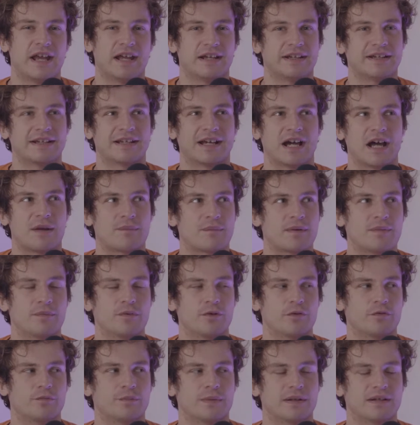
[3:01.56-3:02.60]
any camera
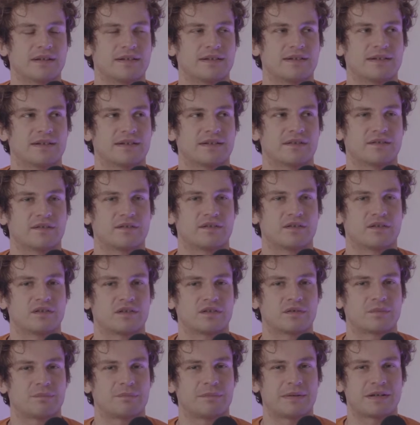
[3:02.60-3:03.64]
movement,
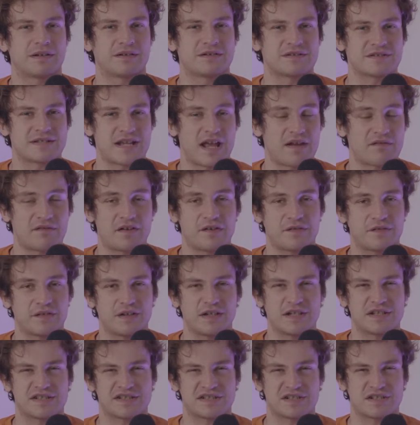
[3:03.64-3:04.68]
because
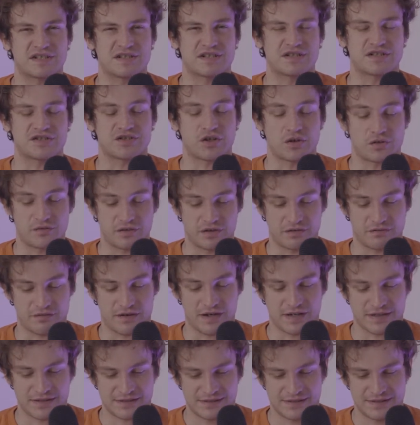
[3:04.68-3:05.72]
everything is in the story,
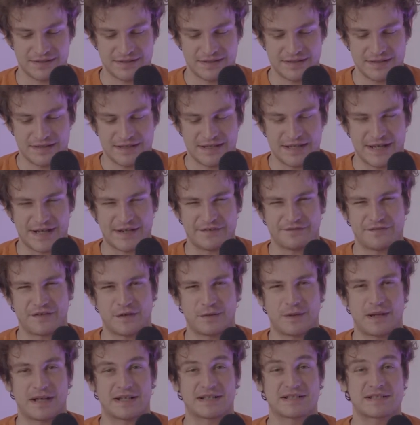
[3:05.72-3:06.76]
right? And I
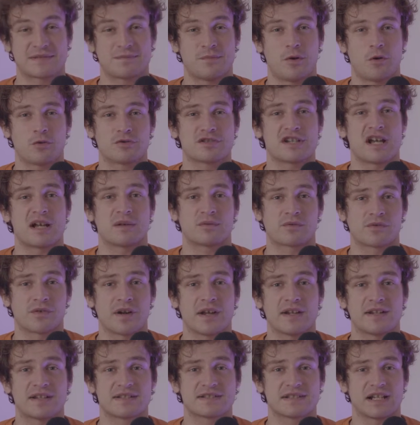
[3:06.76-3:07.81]
feel like small time
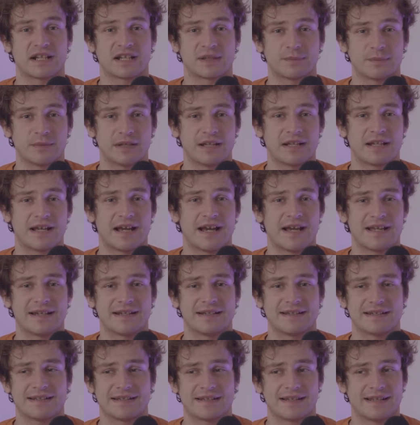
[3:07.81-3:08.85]
creators like me
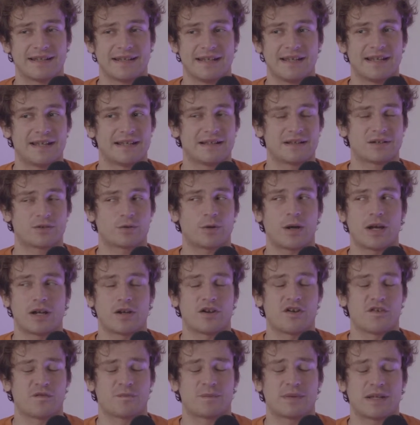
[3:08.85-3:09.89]
and quite a
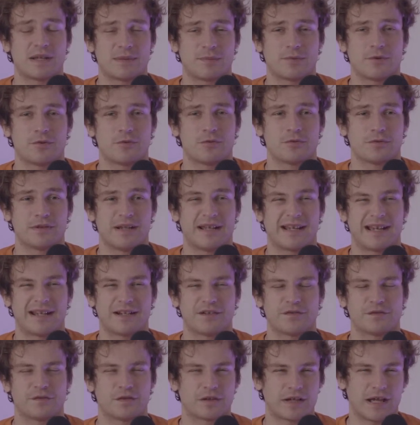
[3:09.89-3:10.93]
lot of people, they
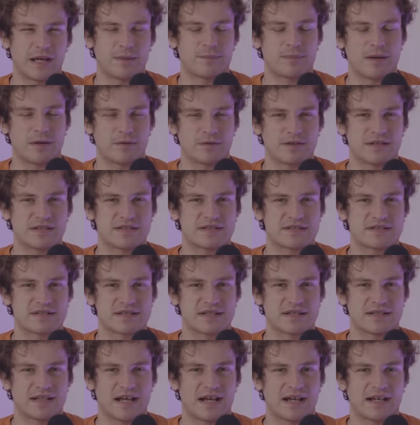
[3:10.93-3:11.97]
kind of forget about
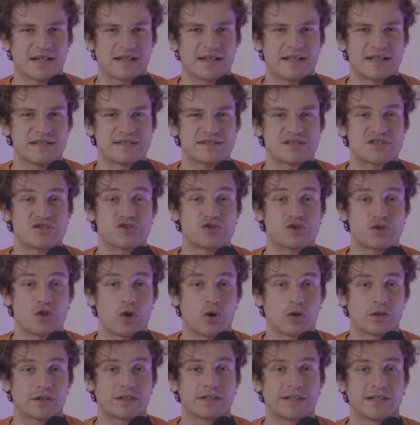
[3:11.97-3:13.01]
this, that it's
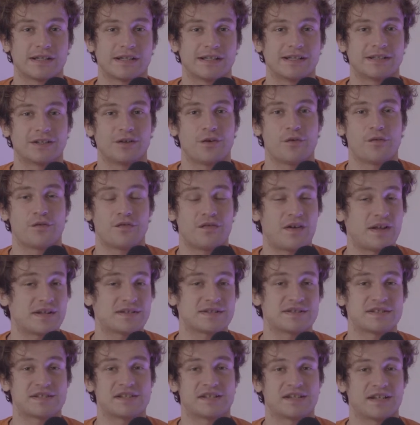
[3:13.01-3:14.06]
not your
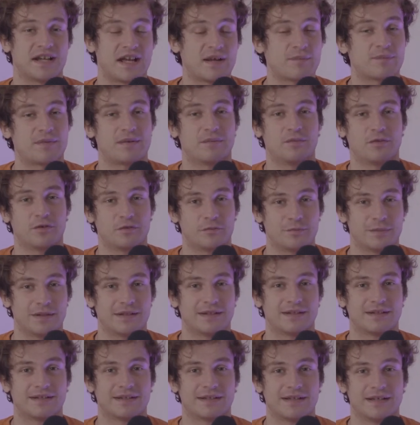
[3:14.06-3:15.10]
fancy camera
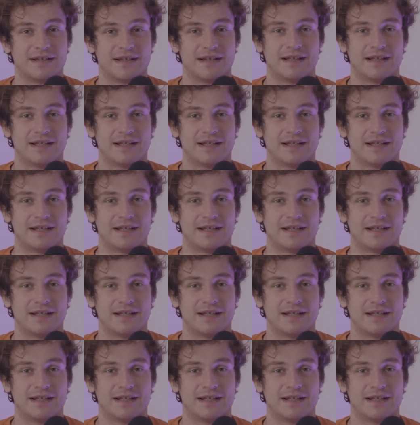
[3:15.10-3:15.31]
movement,